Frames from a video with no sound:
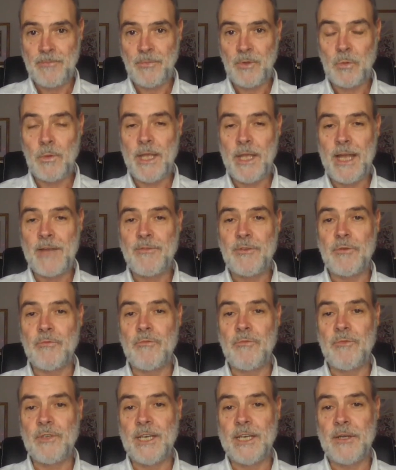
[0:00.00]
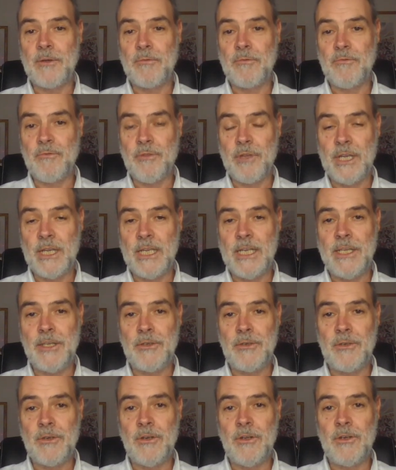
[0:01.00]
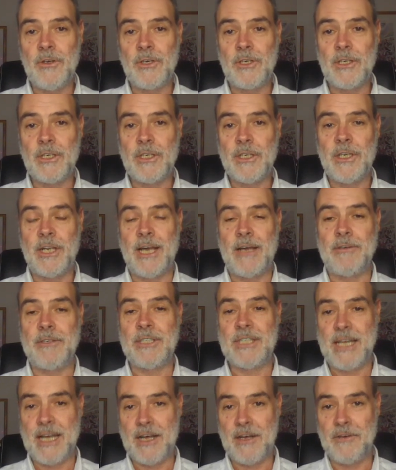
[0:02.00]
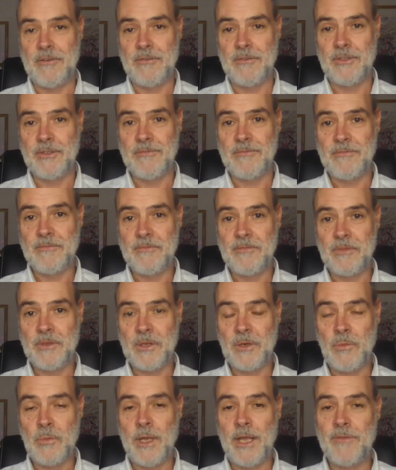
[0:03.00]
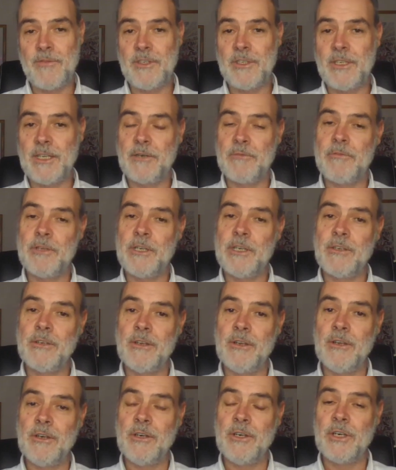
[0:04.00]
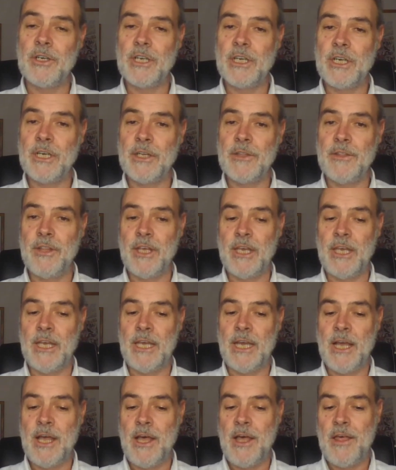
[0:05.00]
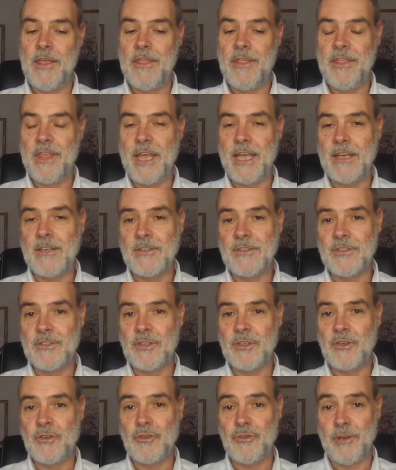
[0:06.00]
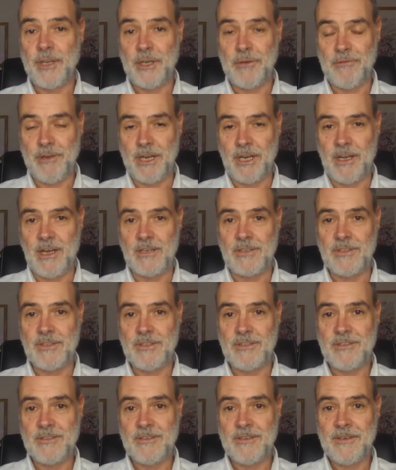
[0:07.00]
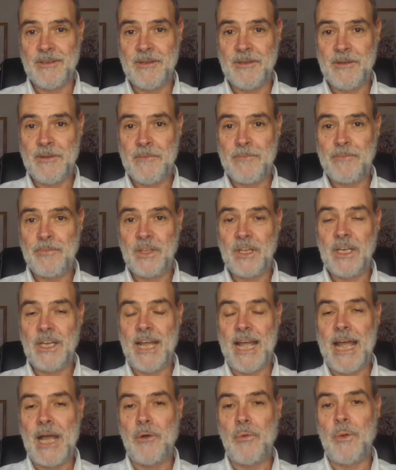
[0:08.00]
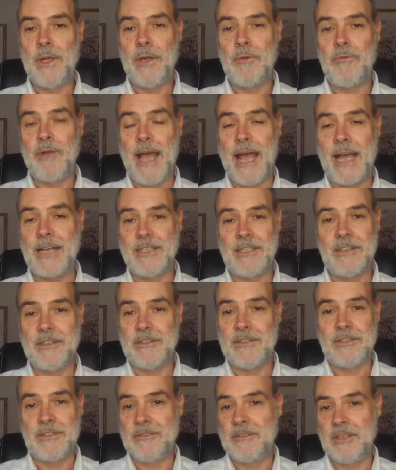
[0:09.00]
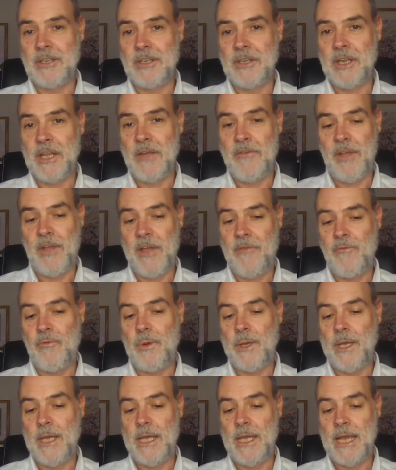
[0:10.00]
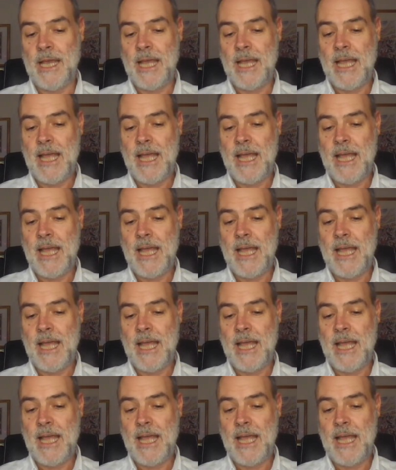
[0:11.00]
we have to take a really good look at ourselves and we have to take a really good look at the things that are triggering us and how we are reacting because if, if, we